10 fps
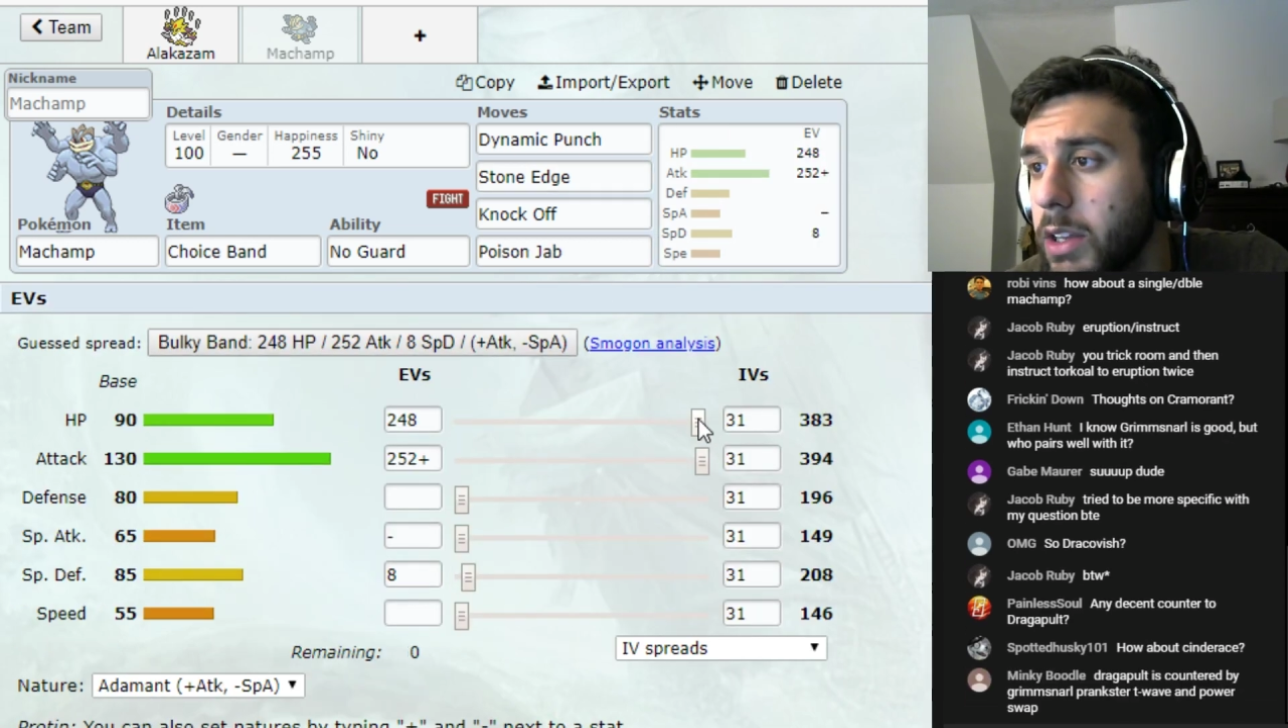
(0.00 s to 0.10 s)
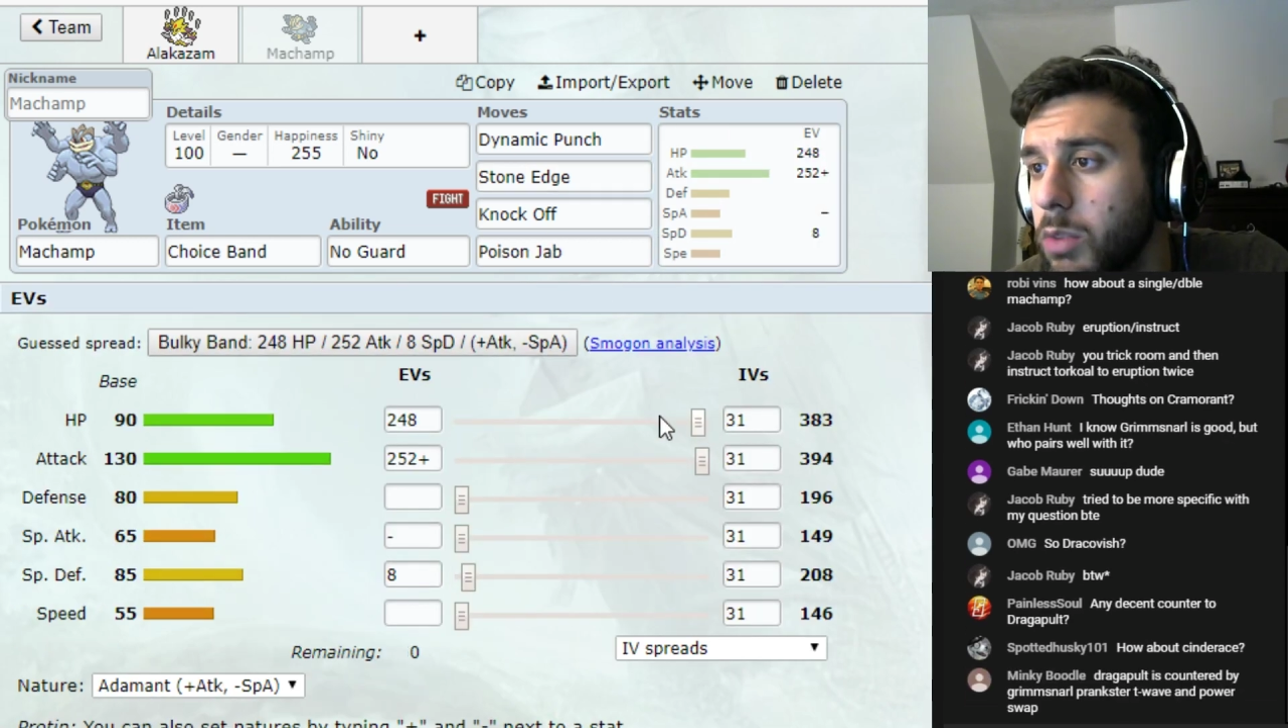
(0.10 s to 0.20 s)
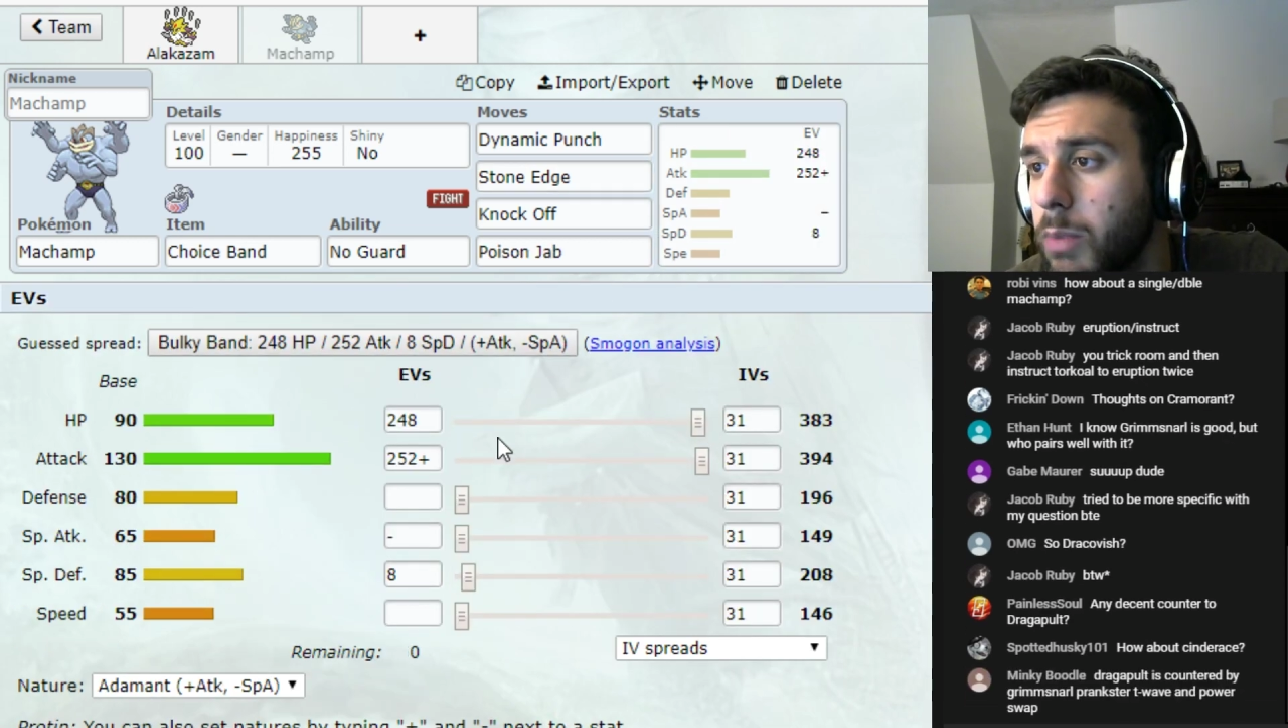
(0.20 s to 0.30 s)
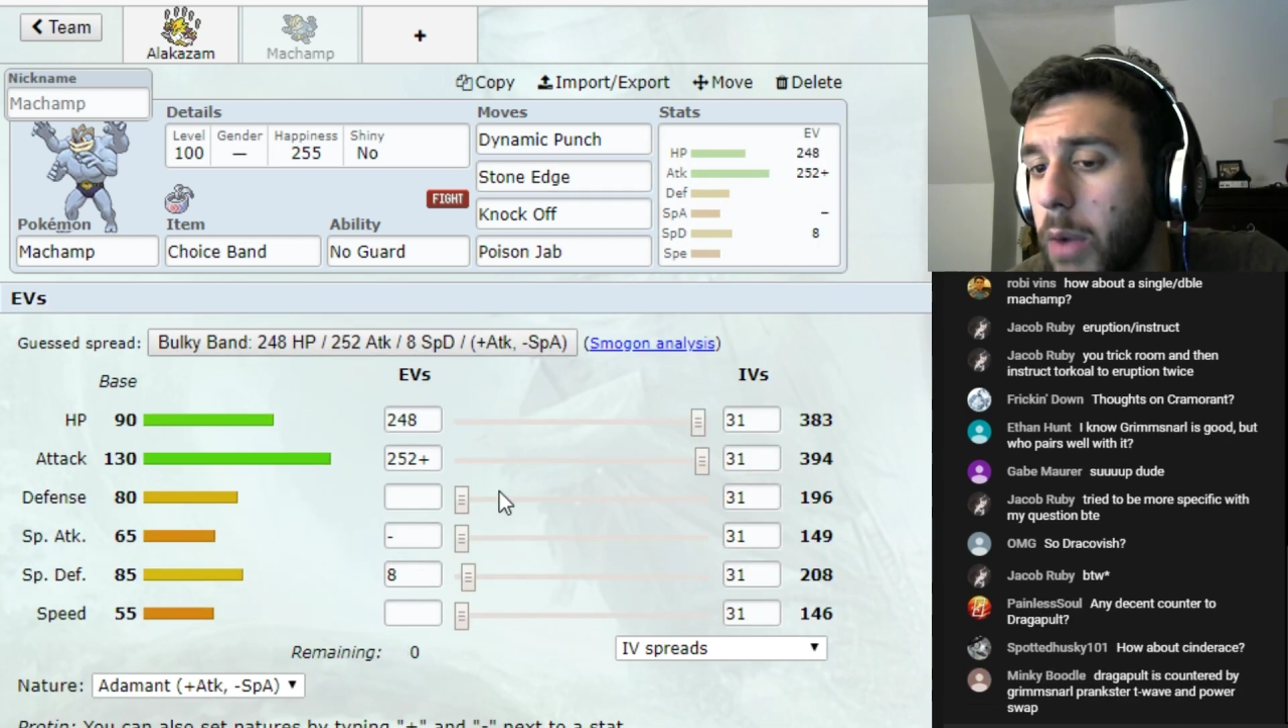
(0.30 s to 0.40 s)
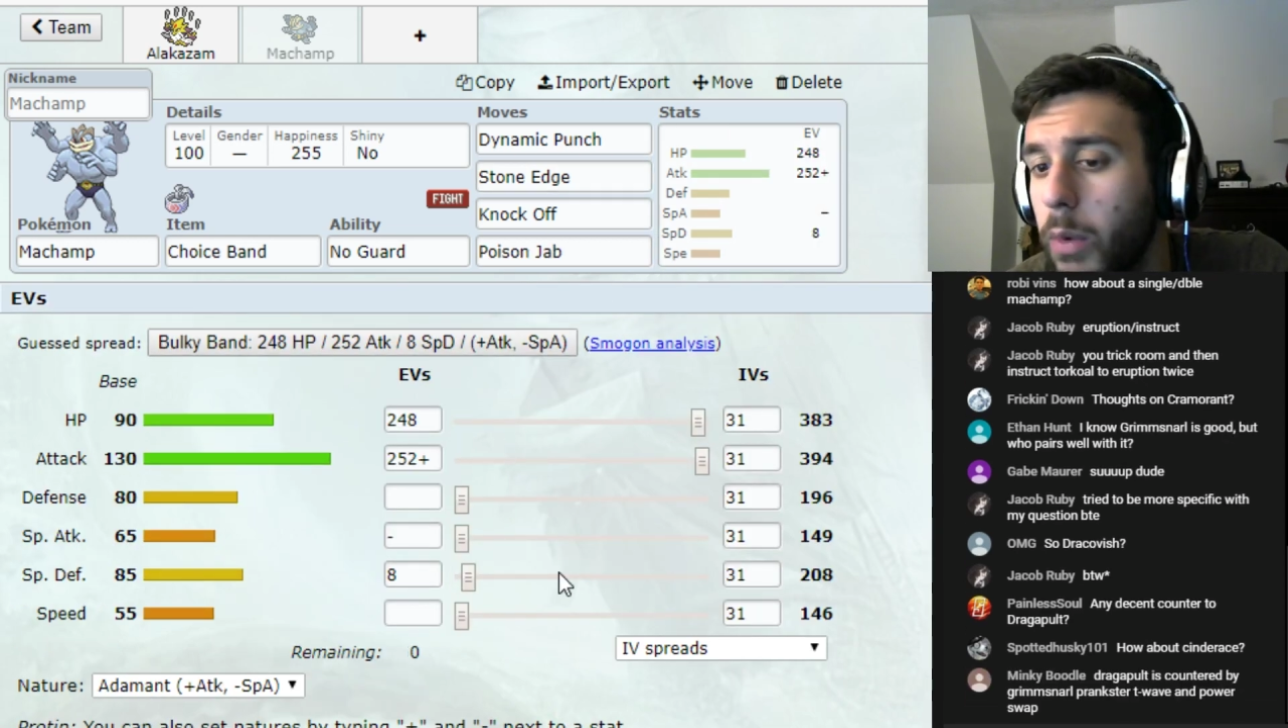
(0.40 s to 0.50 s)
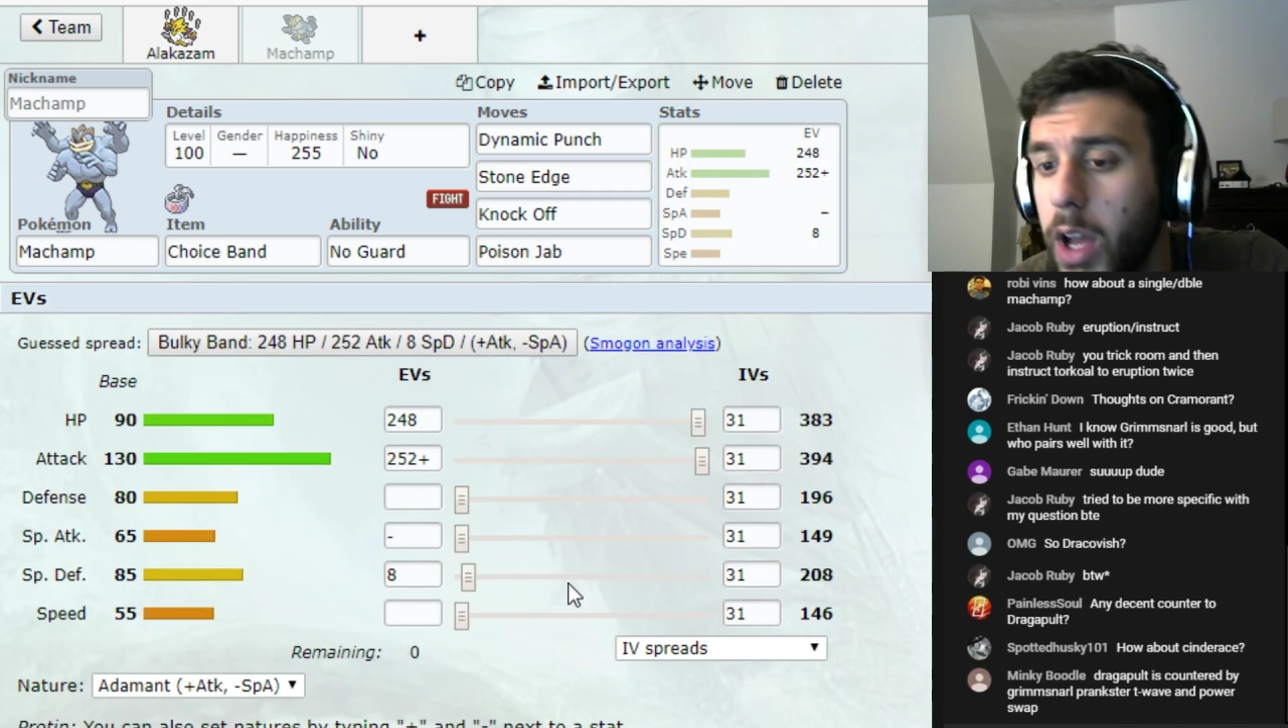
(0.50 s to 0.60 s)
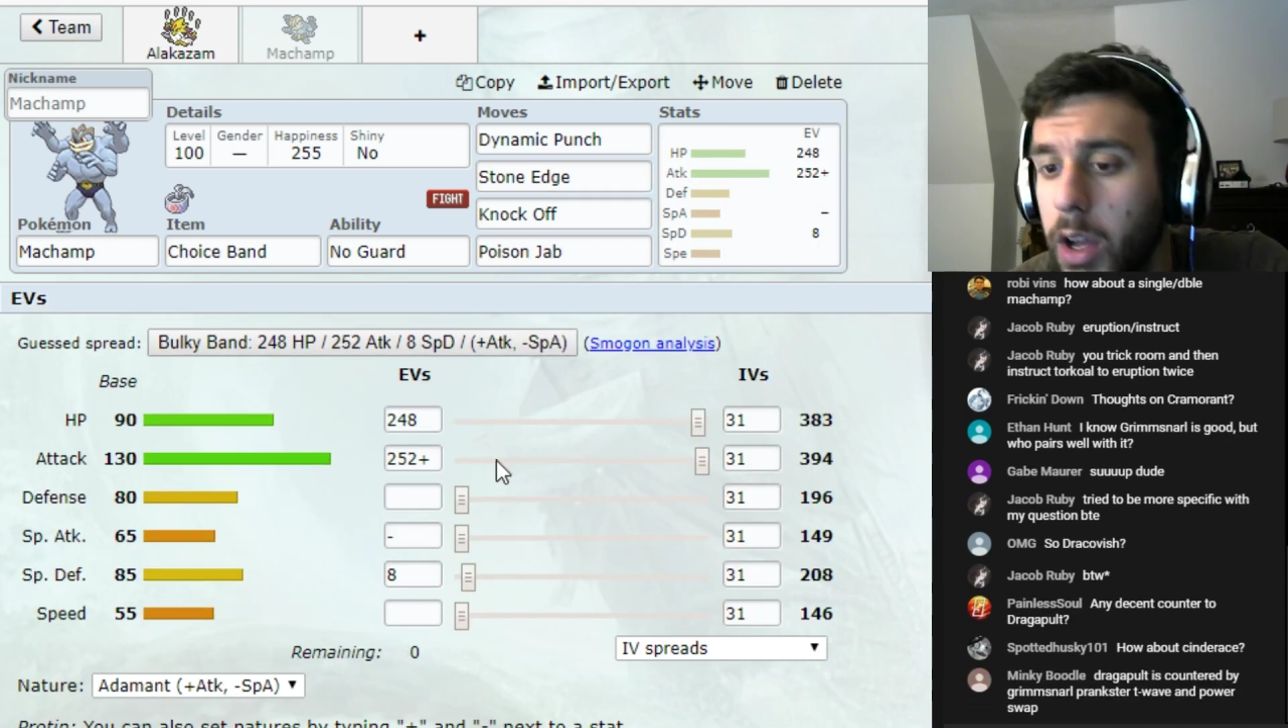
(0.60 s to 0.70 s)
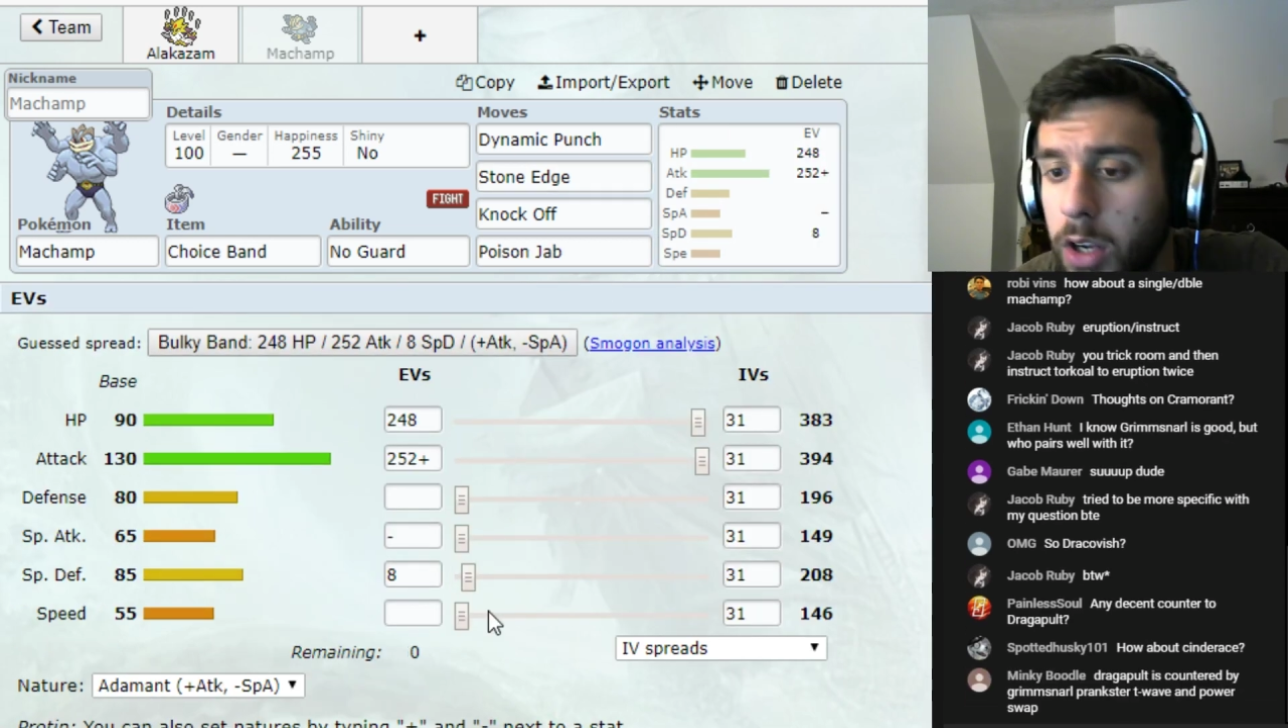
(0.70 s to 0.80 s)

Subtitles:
you might want to